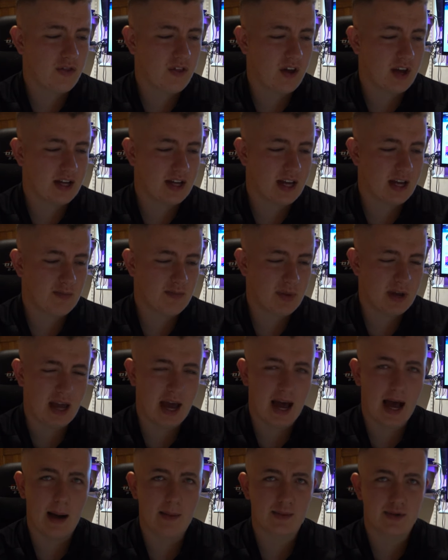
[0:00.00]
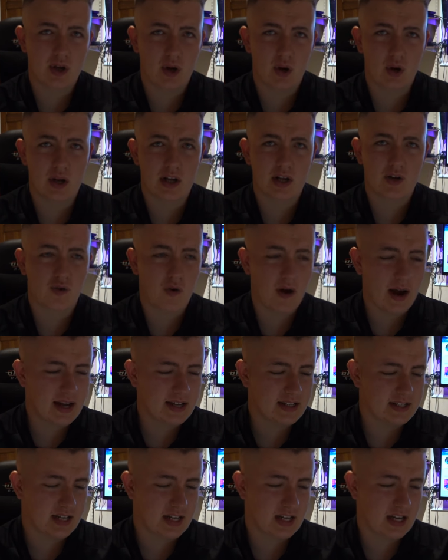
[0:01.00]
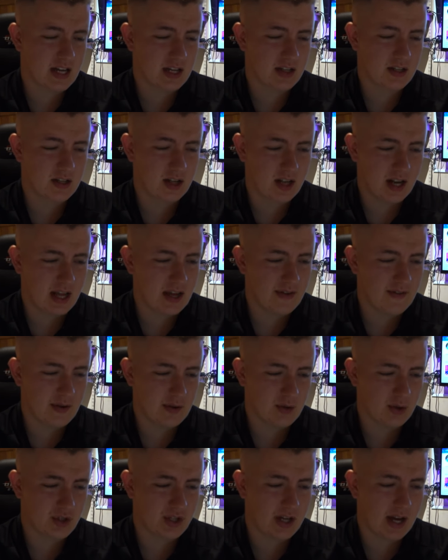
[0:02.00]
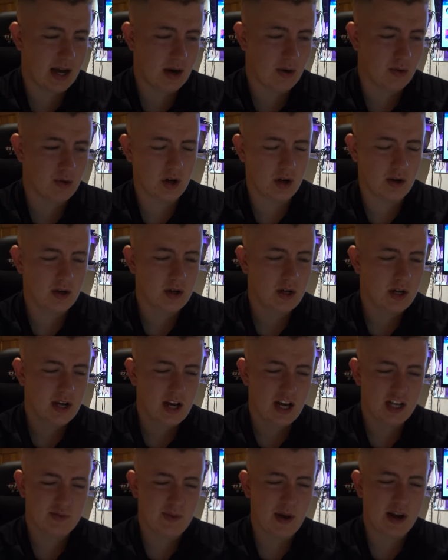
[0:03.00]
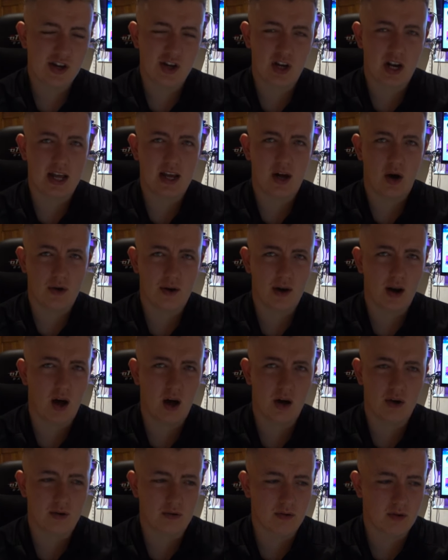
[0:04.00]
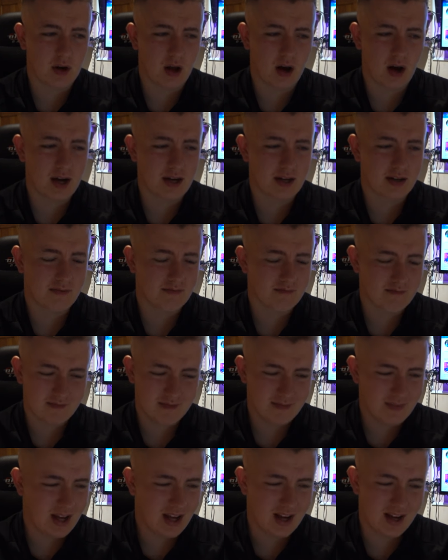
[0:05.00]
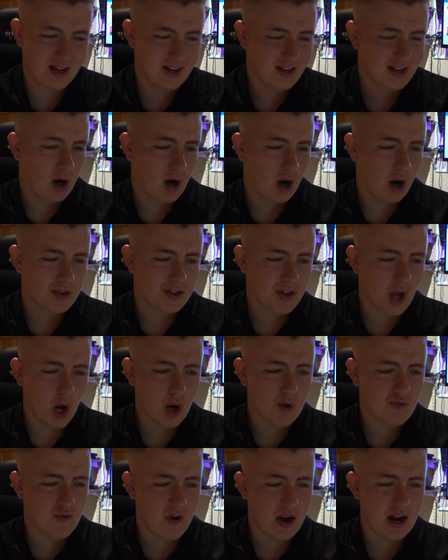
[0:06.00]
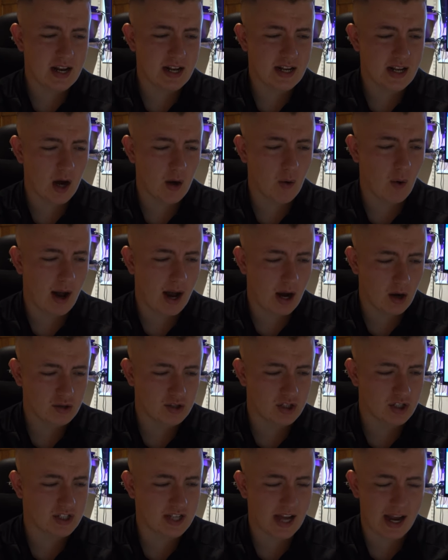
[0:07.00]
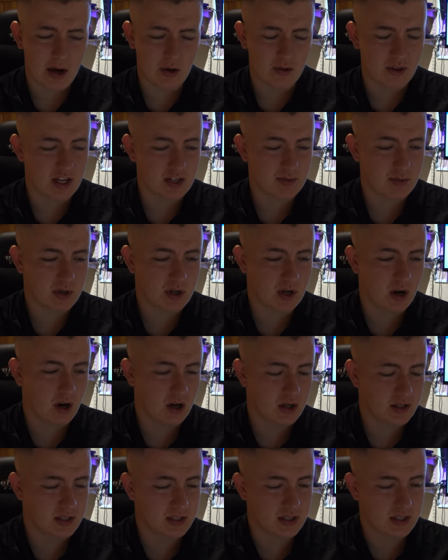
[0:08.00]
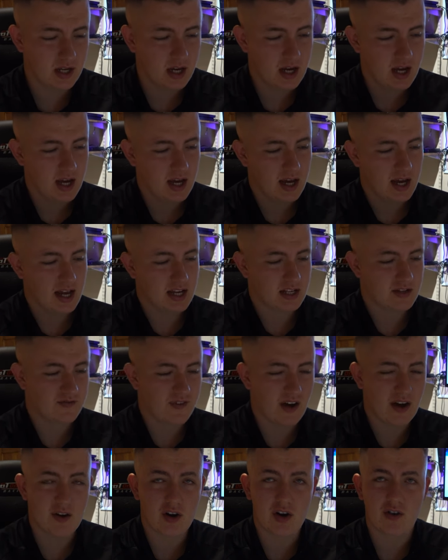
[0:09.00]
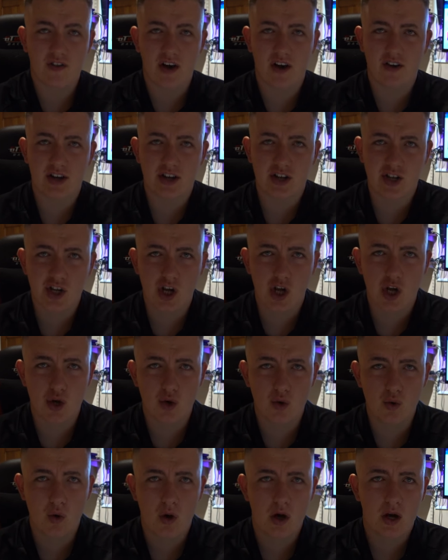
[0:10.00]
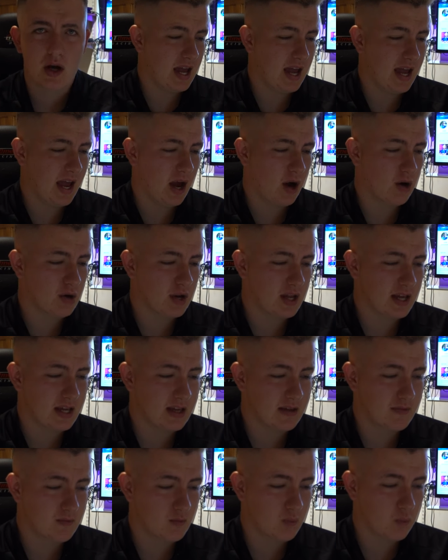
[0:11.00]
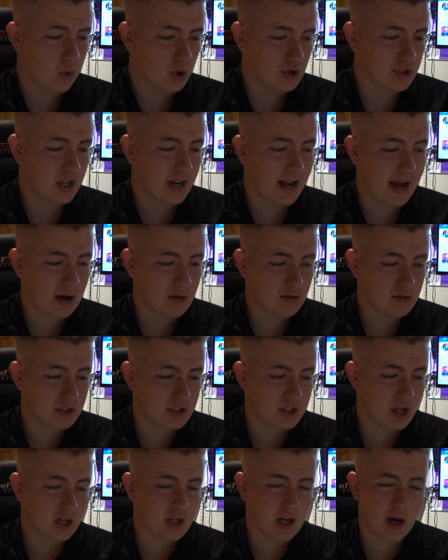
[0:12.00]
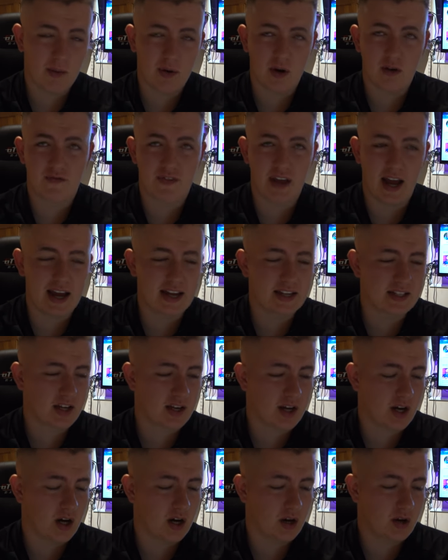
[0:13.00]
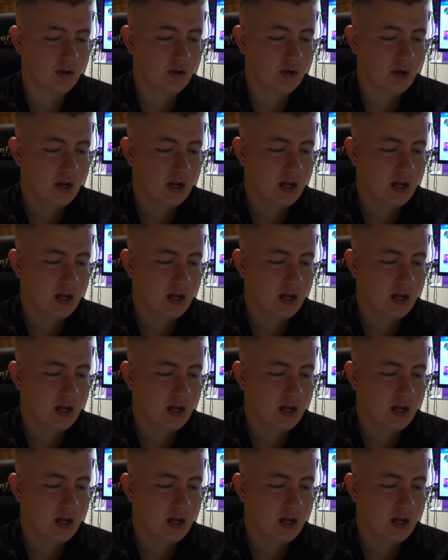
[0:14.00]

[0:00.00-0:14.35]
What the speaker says: think he'd be absolutely crazy to leave Ipswich Town, especially on loan. Like, I don't really know what else to say on this, because it's very, very new. It only was announced a couple of days ago,